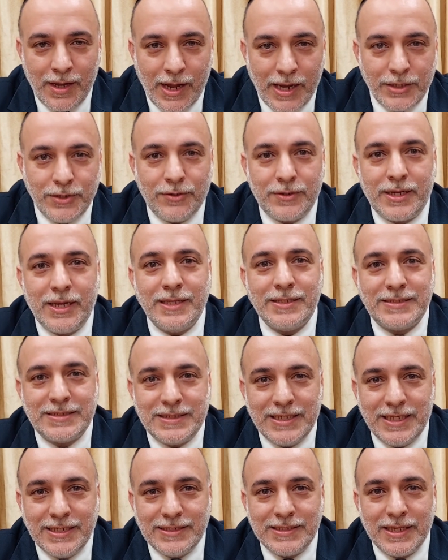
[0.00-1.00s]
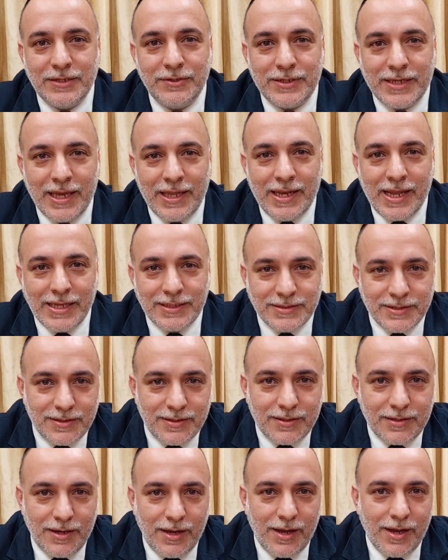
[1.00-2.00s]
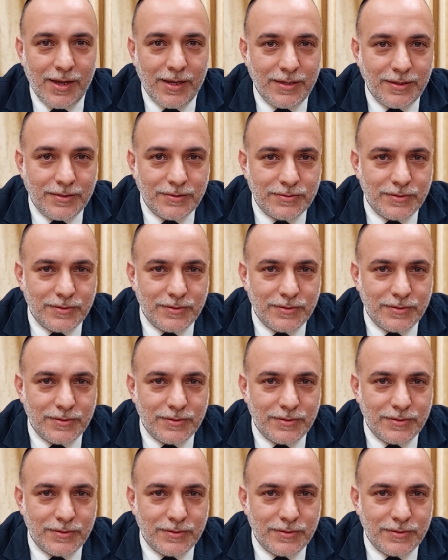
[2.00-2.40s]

and your kid sees that you can't answer the guy,